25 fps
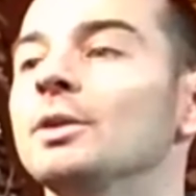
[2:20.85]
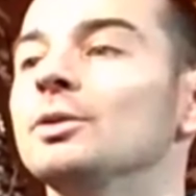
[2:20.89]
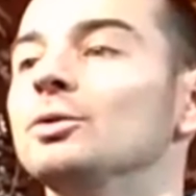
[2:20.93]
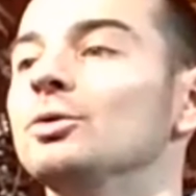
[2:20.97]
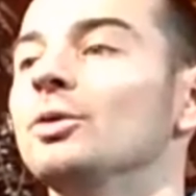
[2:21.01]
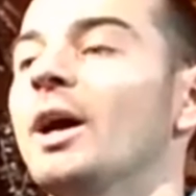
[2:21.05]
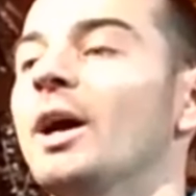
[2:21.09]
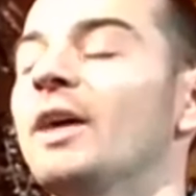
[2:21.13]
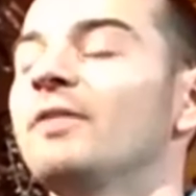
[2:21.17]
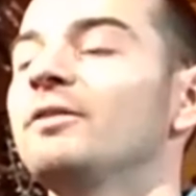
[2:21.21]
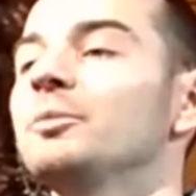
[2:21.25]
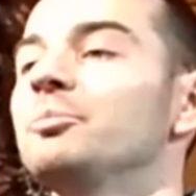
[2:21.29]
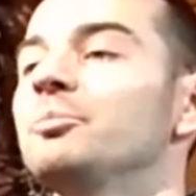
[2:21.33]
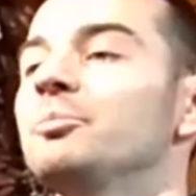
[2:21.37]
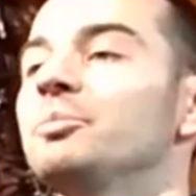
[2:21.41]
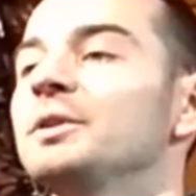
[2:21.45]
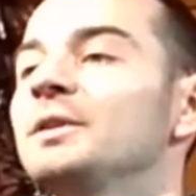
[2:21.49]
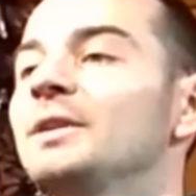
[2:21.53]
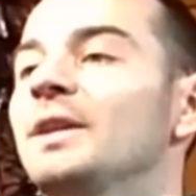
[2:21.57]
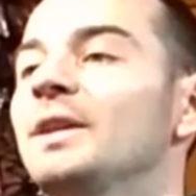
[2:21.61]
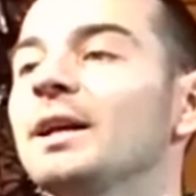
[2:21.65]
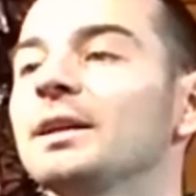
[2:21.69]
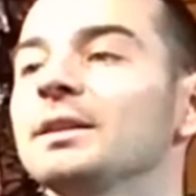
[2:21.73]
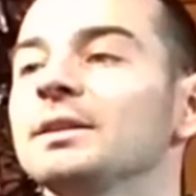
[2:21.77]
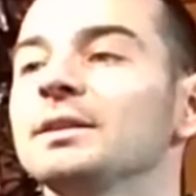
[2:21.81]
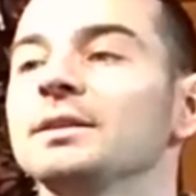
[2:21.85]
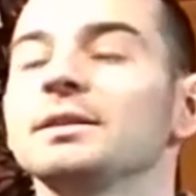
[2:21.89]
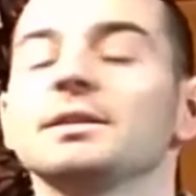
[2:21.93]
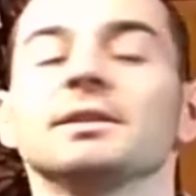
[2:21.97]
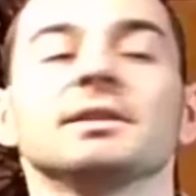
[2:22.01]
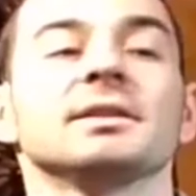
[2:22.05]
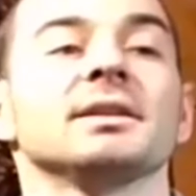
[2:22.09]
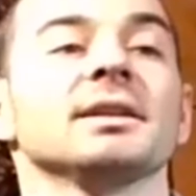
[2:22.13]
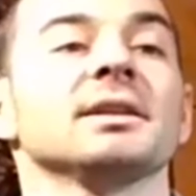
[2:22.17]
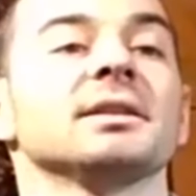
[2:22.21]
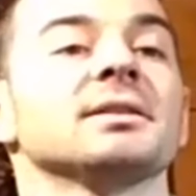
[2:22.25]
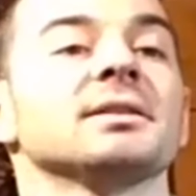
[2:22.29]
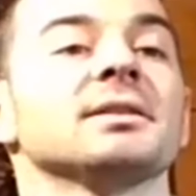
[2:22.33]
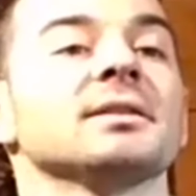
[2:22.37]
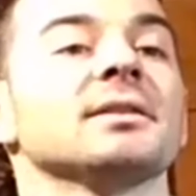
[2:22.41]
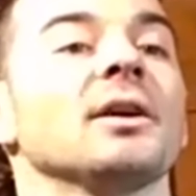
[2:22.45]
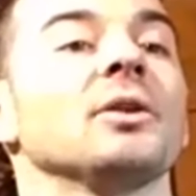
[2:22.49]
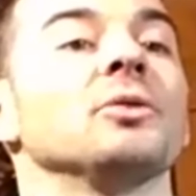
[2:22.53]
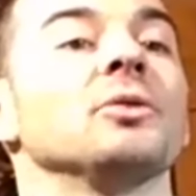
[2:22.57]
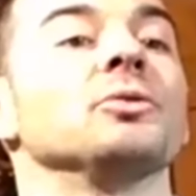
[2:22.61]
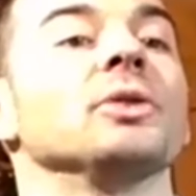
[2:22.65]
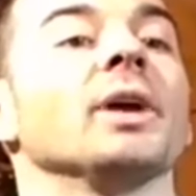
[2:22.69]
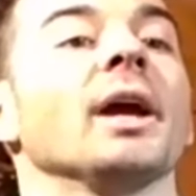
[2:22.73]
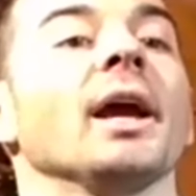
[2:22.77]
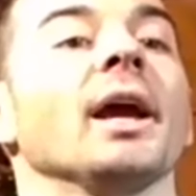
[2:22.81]
To have a piece like this, it takes
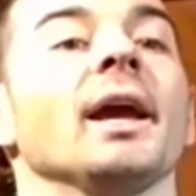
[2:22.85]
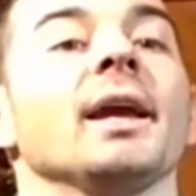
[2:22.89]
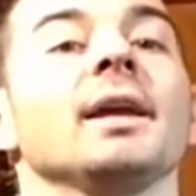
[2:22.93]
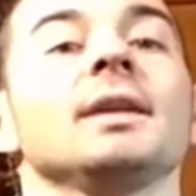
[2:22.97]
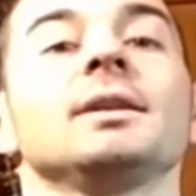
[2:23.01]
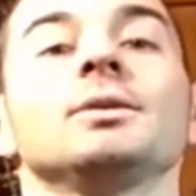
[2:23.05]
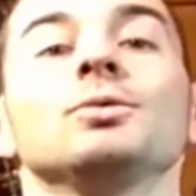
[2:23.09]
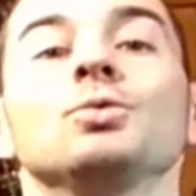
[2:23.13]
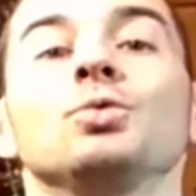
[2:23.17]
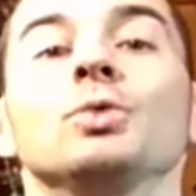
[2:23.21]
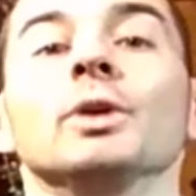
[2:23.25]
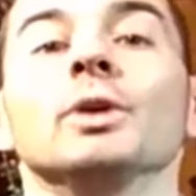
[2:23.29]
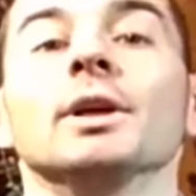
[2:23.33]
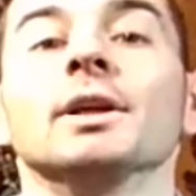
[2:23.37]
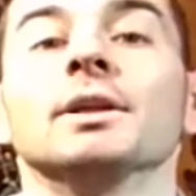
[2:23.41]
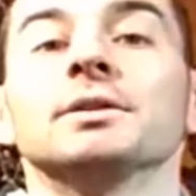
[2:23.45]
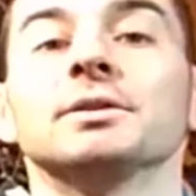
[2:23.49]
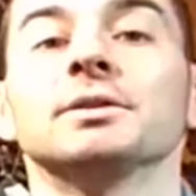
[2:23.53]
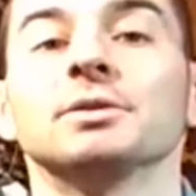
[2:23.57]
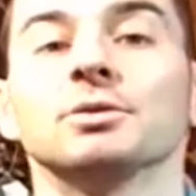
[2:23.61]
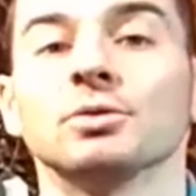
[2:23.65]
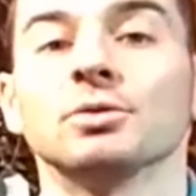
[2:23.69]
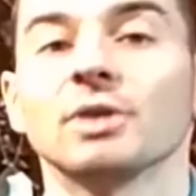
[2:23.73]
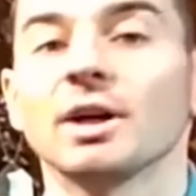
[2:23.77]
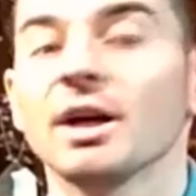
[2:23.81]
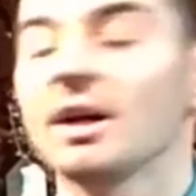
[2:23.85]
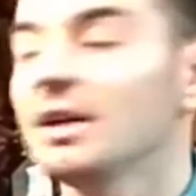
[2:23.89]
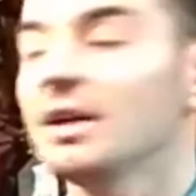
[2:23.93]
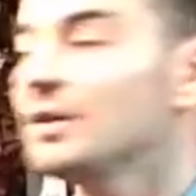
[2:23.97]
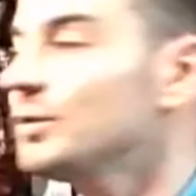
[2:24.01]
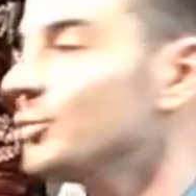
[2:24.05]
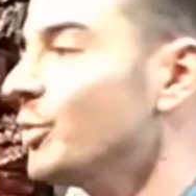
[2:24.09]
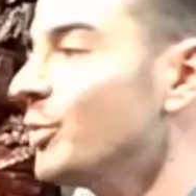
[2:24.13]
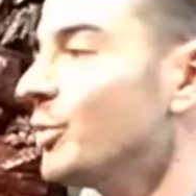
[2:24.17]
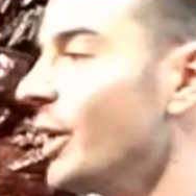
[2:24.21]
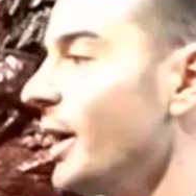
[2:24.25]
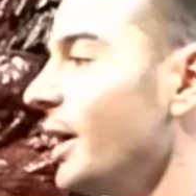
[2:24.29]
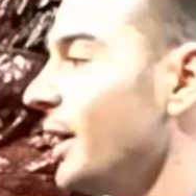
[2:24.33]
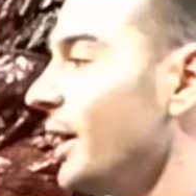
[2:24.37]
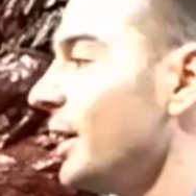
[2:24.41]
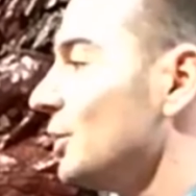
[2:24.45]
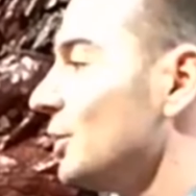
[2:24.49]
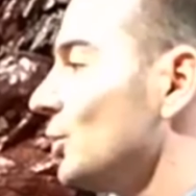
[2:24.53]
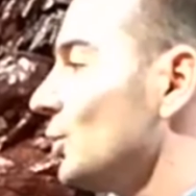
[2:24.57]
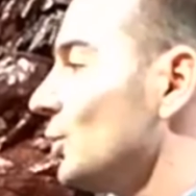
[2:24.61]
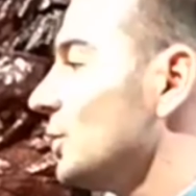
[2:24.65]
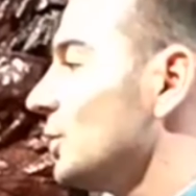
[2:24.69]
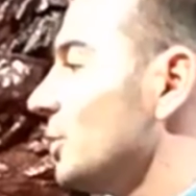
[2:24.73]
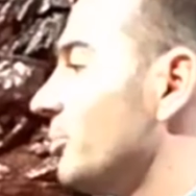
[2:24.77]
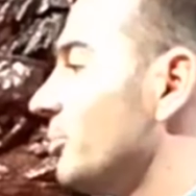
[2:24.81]
around 8 weeks to carve by hand
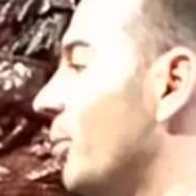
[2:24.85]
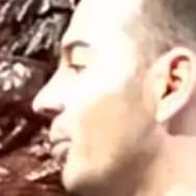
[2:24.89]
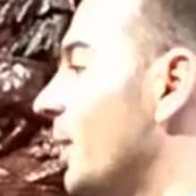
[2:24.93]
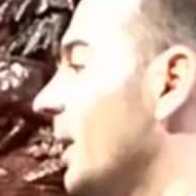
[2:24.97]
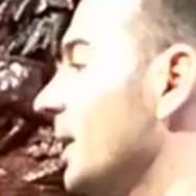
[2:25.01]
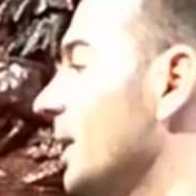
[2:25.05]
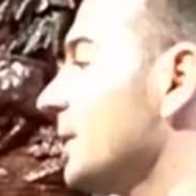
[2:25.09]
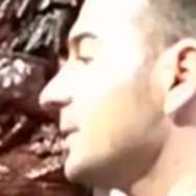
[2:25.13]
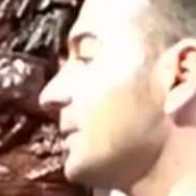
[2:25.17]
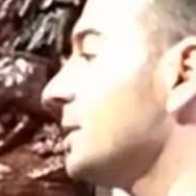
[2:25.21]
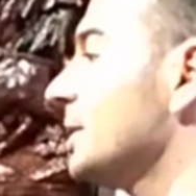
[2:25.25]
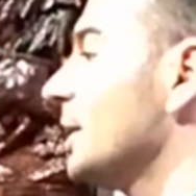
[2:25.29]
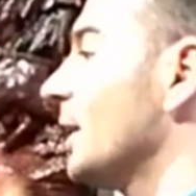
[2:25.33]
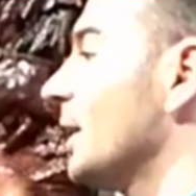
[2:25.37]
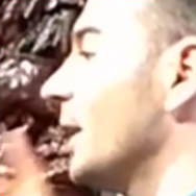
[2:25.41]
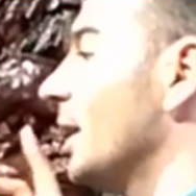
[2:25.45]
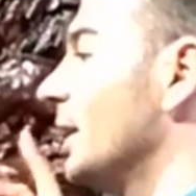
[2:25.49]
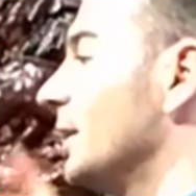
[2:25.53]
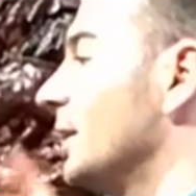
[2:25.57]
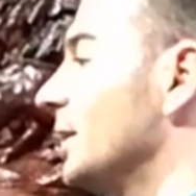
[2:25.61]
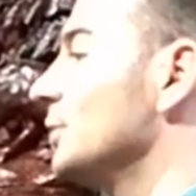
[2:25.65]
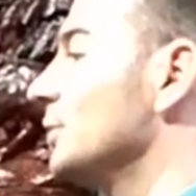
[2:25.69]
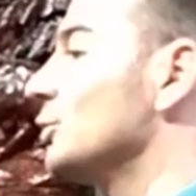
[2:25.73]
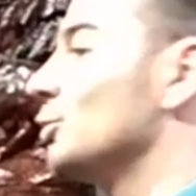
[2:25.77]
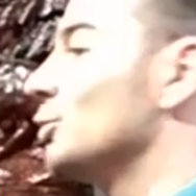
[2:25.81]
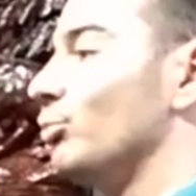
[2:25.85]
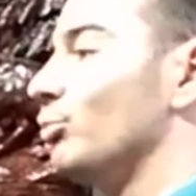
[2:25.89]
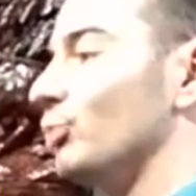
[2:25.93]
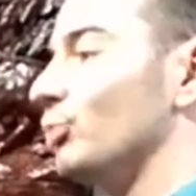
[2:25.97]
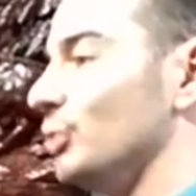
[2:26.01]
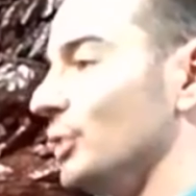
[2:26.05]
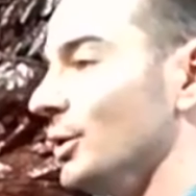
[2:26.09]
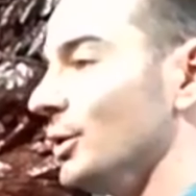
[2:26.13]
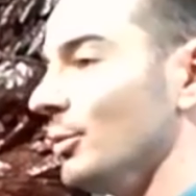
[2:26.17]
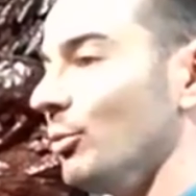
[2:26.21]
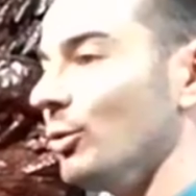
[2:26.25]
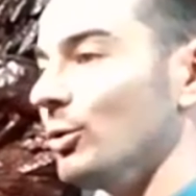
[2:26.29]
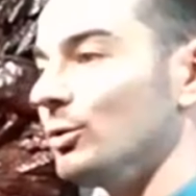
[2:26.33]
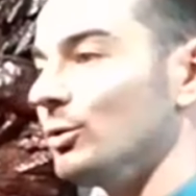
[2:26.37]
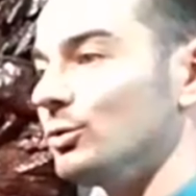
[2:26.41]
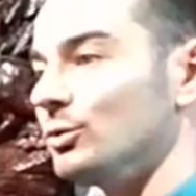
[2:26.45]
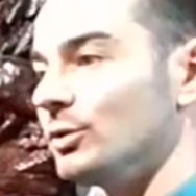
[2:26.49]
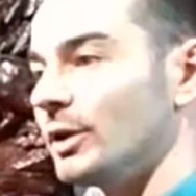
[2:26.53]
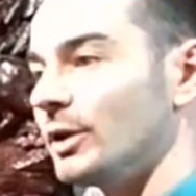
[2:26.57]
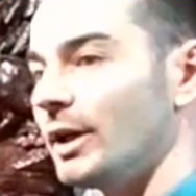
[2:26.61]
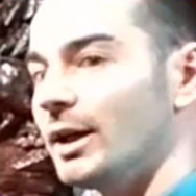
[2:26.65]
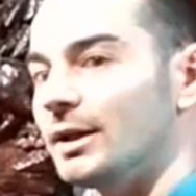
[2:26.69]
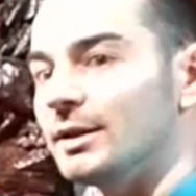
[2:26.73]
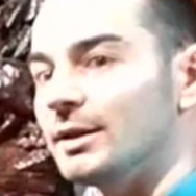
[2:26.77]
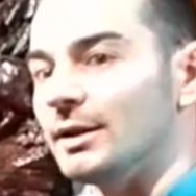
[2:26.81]
all the parts and then to put them all
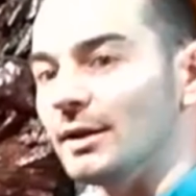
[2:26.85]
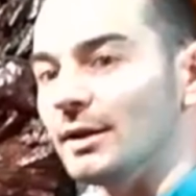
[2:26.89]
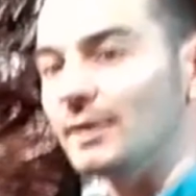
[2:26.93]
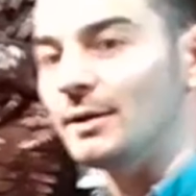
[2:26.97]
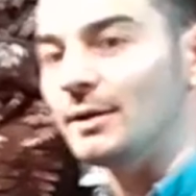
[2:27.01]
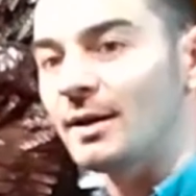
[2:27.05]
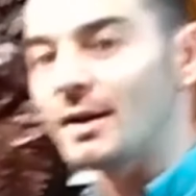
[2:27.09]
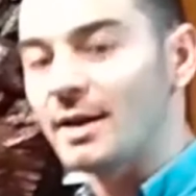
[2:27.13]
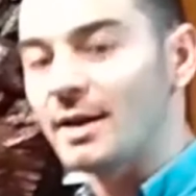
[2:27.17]
together.